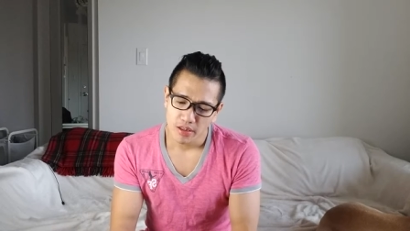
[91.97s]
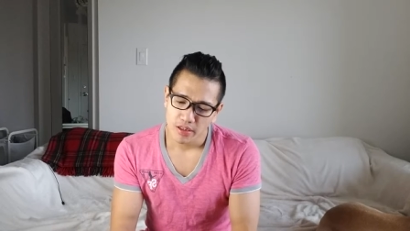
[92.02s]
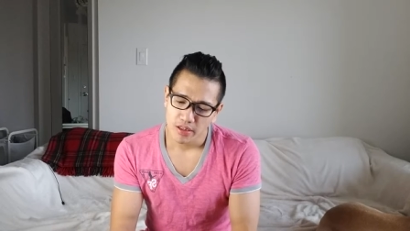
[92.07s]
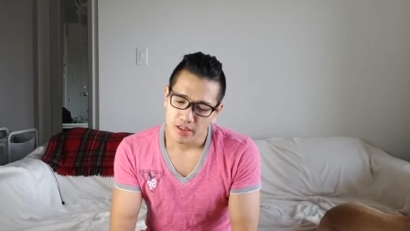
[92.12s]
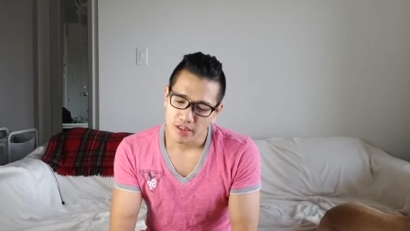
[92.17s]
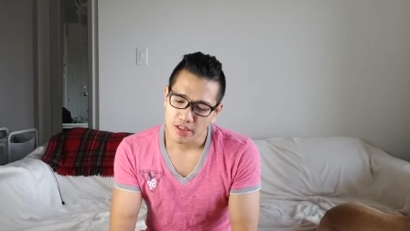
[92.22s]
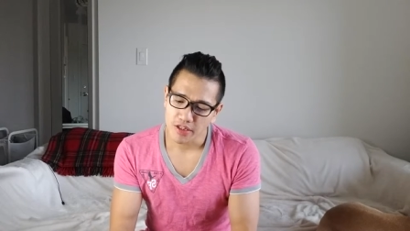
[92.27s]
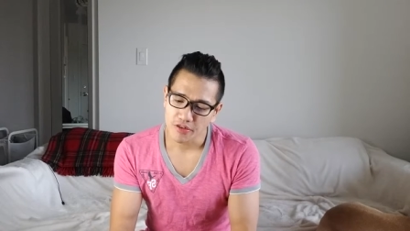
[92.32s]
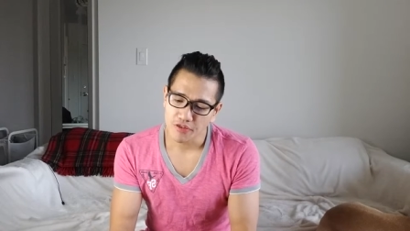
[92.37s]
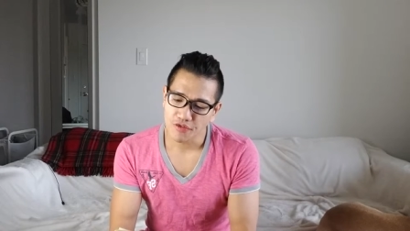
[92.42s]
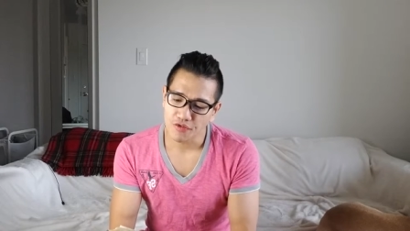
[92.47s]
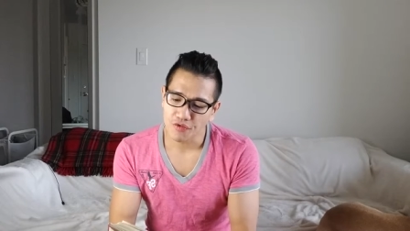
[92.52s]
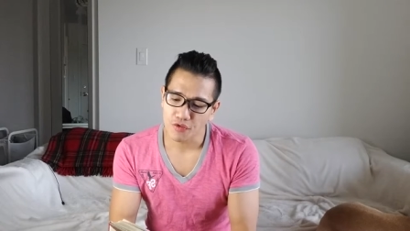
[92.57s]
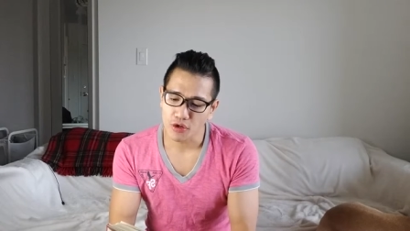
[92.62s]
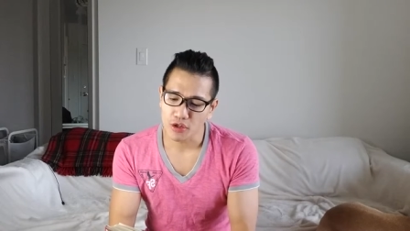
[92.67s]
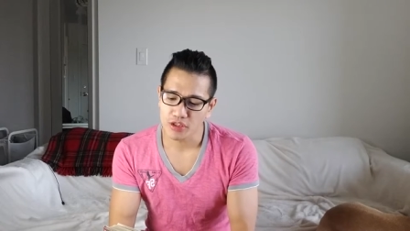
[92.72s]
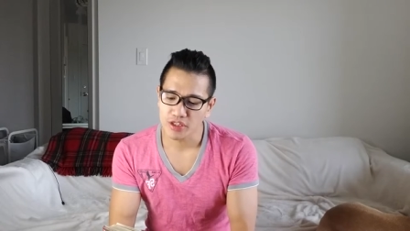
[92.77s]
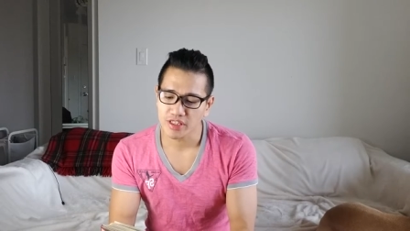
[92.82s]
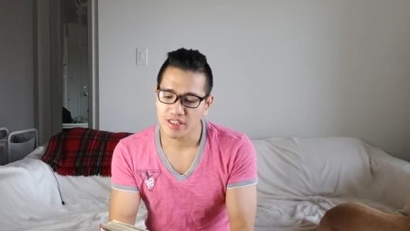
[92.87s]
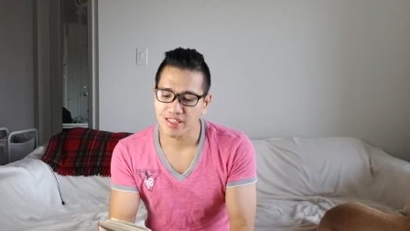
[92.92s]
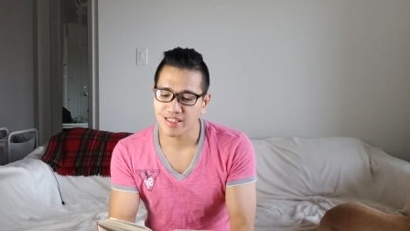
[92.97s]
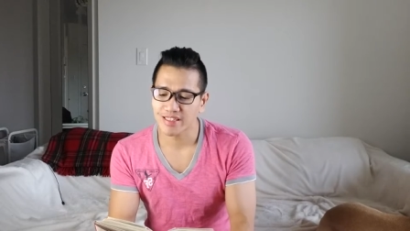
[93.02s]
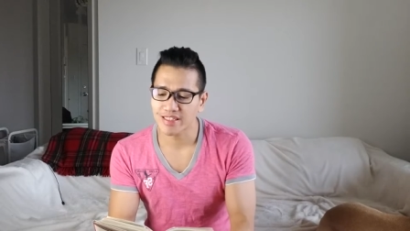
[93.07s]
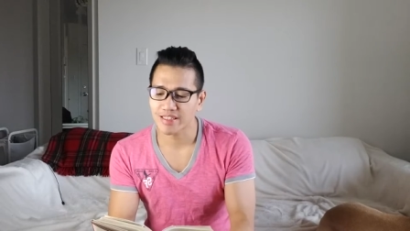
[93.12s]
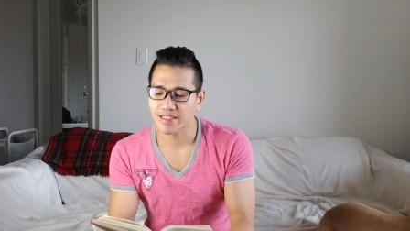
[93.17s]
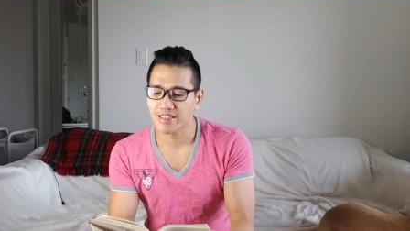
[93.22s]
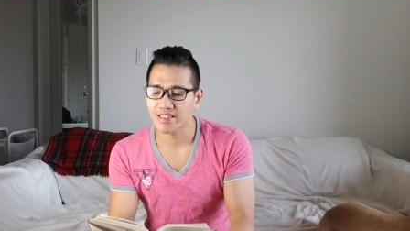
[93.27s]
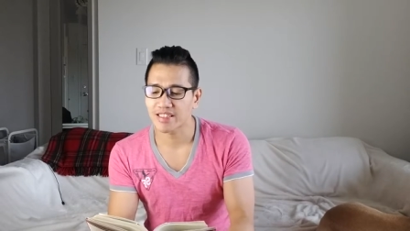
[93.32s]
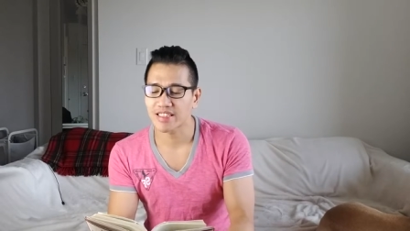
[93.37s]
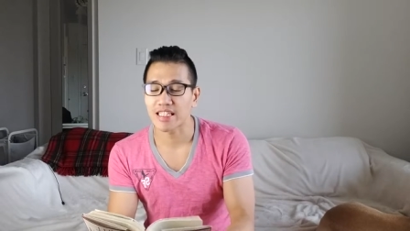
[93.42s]
the
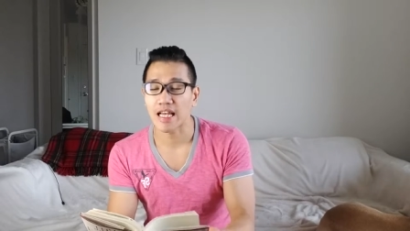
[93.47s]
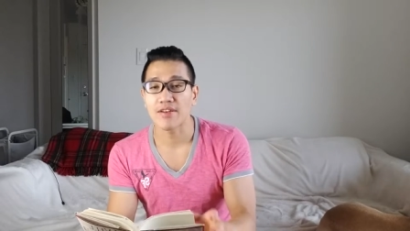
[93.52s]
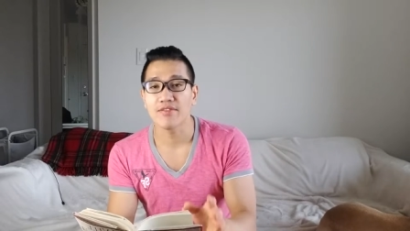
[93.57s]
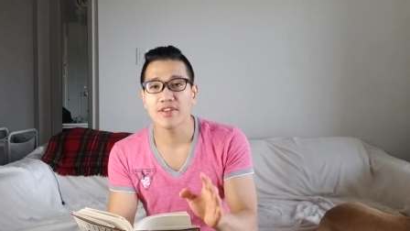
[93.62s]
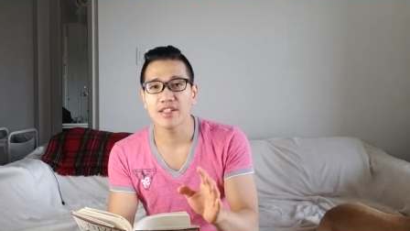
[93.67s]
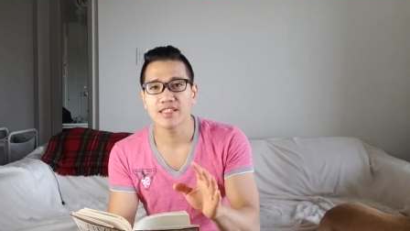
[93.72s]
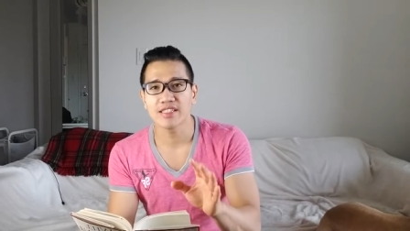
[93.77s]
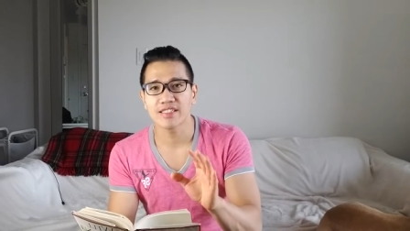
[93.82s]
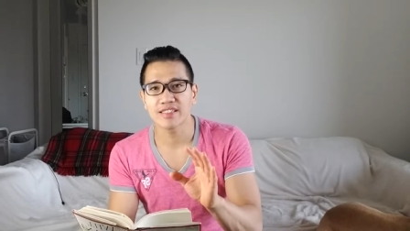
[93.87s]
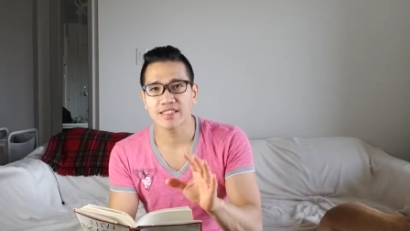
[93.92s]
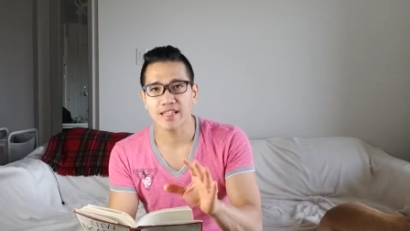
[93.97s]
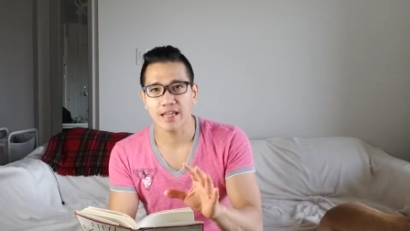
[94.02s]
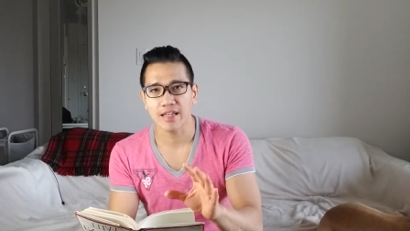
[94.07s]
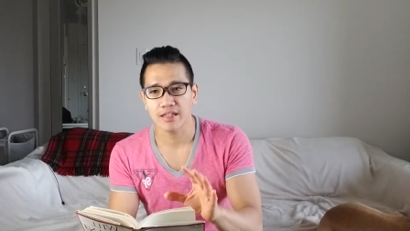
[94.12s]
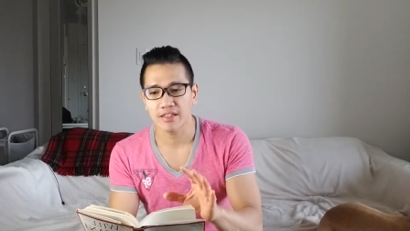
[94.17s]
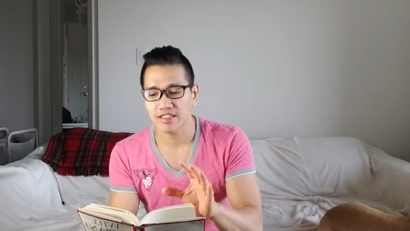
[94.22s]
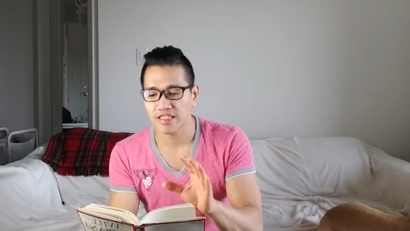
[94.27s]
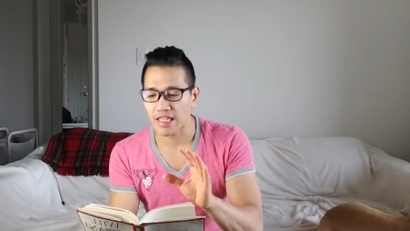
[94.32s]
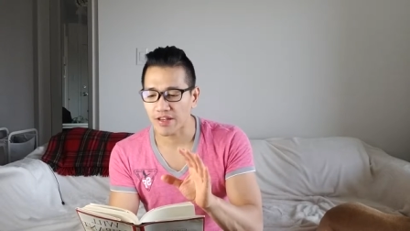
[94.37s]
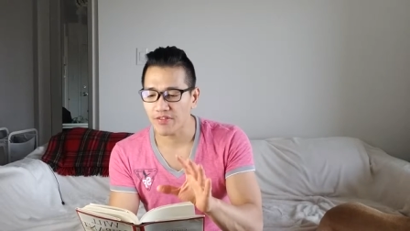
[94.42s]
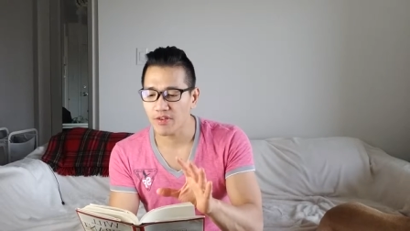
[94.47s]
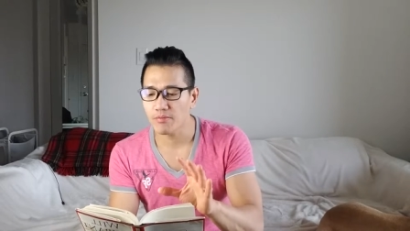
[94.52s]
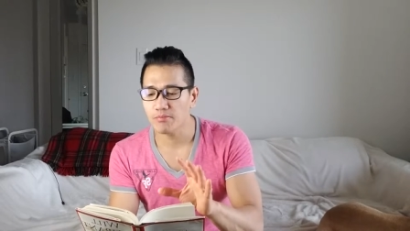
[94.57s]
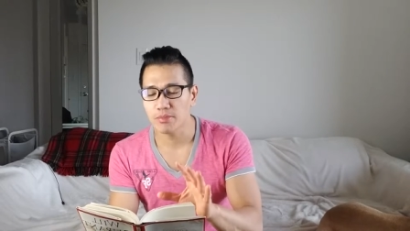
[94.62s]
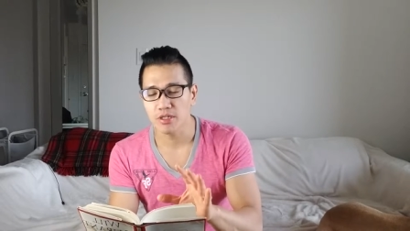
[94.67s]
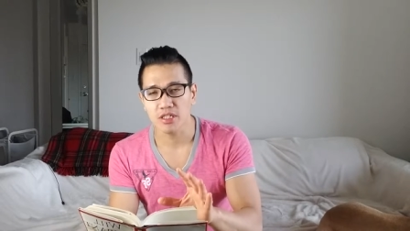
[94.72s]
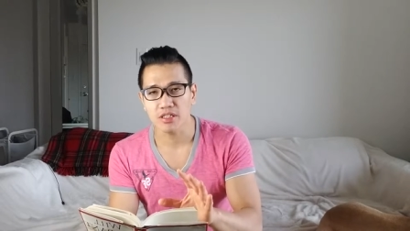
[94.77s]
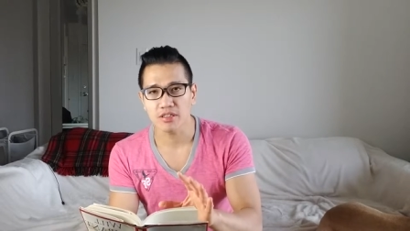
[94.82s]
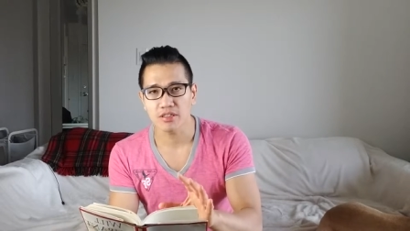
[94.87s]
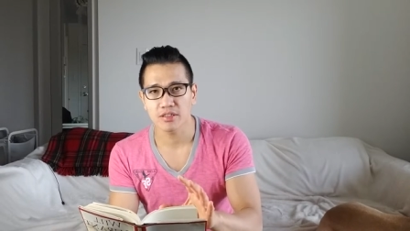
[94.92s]
first seven set, seven books.